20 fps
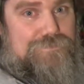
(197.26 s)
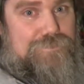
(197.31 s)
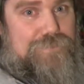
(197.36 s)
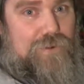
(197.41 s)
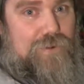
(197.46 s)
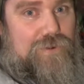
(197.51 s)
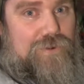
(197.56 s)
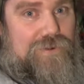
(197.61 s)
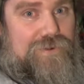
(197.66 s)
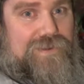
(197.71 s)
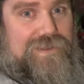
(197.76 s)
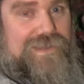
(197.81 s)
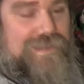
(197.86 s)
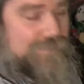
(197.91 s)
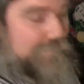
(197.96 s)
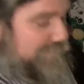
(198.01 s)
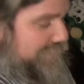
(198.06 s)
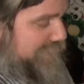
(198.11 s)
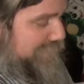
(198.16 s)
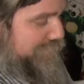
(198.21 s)
board
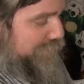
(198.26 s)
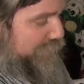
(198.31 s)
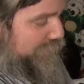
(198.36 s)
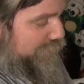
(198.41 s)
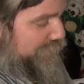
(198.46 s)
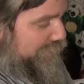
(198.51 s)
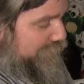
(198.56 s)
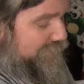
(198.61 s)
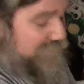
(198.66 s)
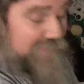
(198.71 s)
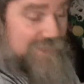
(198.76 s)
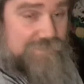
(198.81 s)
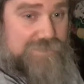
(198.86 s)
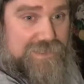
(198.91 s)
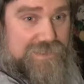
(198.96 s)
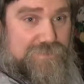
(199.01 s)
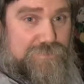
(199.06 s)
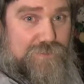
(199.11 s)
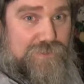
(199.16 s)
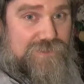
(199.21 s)
with a pole or
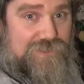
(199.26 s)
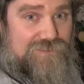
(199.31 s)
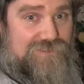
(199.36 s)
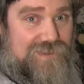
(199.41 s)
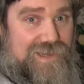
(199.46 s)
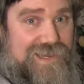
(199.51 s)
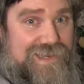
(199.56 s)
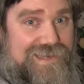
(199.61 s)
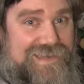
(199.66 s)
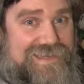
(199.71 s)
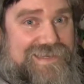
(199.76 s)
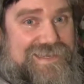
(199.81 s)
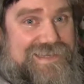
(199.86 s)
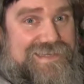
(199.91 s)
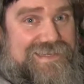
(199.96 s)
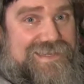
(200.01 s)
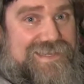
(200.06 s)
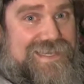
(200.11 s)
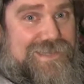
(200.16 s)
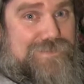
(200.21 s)
something to put this on
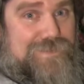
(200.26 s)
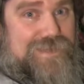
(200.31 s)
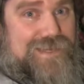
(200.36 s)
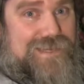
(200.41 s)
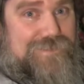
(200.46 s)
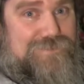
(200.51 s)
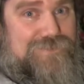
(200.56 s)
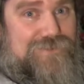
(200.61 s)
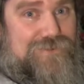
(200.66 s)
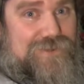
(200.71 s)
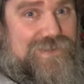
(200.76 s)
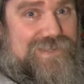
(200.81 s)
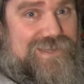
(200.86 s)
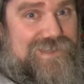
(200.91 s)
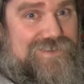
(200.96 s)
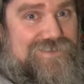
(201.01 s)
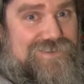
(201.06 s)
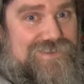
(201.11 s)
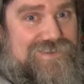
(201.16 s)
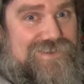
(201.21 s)
to keep it up so it
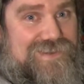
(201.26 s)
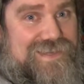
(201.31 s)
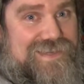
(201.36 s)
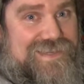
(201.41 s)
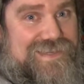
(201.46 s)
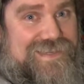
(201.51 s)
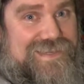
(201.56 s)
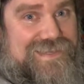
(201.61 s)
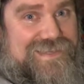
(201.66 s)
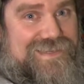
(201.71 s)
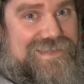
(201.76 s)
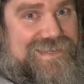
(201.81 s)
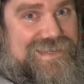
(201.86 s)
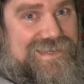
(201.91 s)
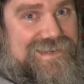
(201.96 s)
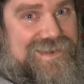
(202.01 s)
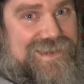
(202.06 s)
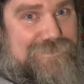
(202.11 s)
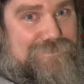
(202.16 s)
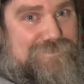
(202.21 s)
doesn't get
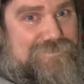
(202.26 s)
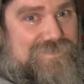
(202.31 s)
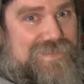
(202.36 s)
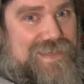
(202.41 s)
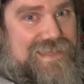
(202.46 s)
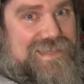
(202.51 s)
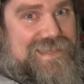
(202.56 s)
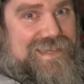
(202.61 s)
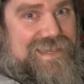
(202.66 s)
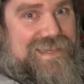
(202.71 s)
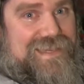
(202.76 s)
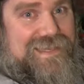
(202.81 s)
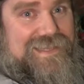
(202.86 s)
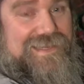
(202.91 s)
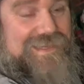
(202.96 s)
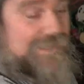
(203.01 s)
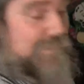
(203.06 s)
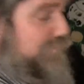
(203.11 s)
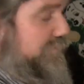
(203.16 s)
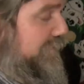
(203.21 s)
dinged up
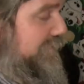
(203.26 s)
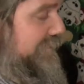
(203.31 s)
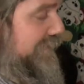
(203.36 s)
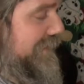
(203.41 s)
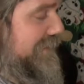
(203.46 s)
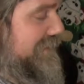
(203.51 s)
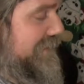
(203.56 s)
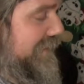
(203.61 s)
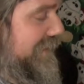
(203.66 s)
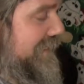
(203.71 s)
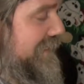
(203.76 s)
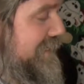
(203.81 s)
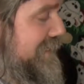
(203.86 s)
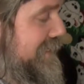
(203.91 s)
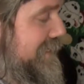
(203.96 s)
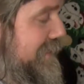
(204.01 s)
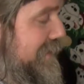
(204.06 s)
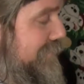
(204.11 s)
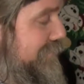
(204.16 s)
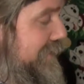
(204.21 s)
and it can move easily.
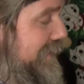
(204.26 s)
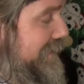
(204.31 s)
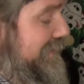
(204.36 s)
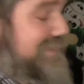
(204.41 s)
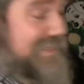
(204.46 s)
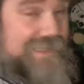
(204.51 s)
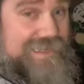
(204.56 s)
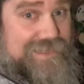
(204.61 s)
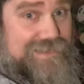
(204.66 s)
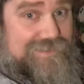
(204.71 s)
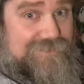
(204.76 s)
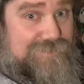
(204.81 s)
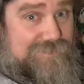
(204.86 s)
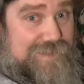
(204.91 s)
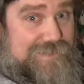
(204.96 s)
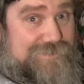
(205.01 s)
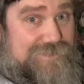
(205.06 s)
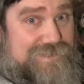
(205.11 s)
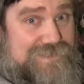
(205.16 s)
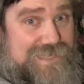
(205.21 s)
But again, this is
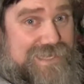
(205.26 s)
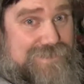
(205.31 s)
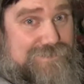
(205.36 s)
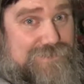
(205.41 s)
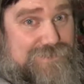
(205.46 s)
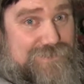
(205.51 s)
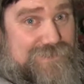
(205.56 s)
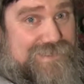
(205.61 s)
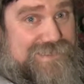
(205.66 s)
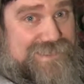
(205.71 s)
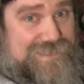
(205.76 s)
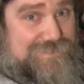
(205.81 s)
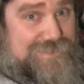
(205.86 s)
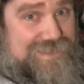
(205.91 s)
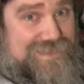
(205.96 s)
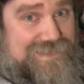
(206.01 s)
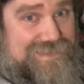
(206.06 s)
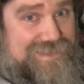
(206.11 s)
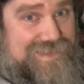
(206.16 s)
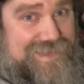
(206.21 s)
my first time doing
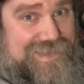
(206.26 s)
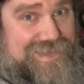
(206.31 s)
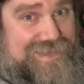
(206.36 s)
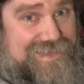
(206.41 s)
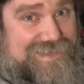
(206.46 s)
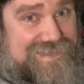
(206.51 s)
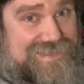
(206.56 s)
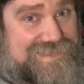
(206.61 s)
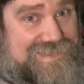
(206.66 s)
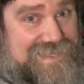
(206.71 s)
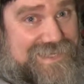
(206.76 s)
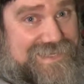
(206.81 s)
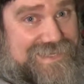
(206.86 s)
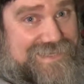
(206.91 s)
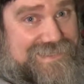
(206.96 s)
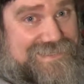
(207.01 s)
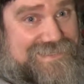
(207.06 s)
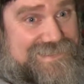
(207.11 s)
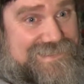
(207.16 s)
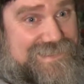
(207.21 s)
something this
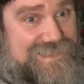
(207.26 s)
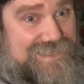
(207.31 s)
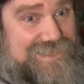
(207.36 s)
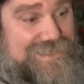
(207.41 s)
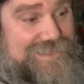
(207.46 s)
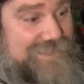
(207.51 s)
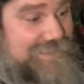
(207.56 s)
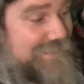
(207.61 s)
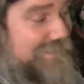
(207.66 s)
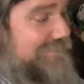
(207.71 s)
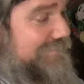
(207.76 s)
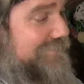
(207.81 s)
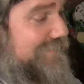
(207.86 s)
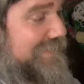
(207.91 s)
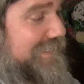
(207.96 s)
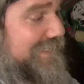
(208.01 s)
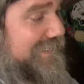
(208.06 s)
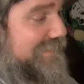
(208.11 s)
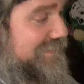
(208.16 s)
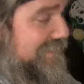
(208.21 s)
size.
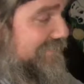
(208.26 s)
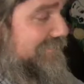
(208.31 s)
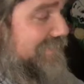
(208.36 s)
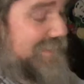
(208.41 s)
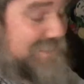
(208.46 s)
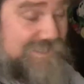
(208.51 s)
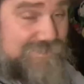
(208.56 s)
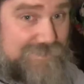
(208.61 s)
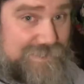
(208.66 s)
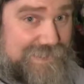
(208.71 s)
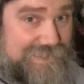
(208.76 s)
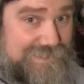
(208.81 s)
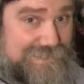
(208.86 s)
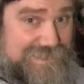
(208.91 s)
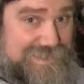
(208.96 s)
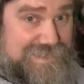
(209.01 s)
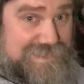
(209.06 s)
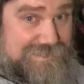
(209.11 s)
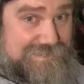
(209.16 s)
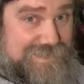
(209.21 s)
Everything else I've done have been
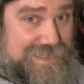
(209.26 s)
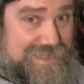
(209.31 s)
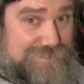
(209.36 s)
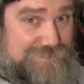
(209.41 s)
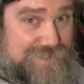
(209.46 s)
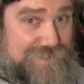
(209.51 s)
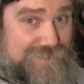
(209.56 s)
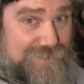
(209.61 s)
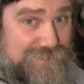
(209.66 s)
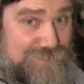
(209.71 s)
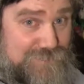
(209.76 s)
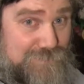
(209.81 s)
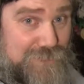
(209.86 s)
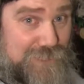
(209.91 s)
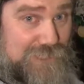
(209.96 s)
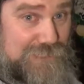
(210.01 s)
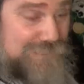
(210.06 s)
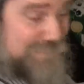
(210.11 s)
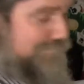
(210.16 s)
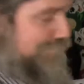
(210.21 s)
big or
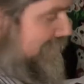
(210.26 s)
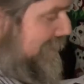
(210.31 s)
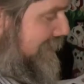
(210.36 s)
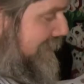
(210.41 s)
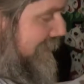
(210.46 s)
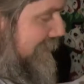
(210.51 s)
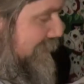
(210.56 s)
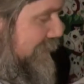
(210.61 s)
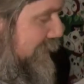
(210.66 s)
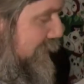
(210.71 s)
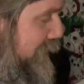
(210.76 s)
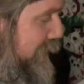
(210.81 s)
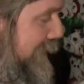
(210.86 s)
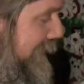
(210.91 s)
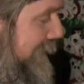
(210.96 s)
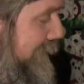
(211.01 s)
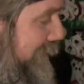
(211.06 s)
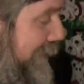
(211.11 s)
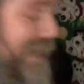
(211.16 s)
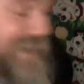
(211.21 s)
smaller, so
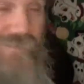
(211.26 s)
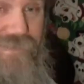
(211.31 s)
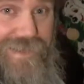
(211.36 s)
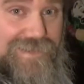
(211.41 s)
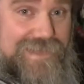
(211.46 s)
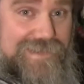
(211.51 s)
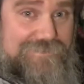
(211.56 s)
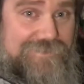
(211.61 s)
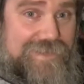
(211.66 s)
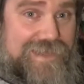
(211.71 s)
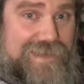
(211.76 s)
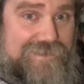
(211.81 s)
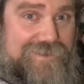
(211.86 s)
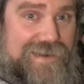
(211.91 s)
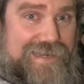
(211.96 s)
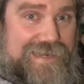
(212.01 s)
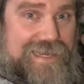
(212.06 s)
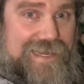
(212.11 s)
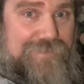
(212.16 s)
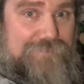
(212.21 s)
I don't have anything for that
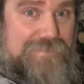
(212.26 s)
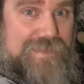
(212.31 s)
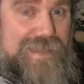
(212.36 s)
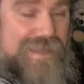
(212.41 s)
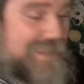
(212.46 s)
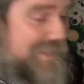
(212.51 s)
right now.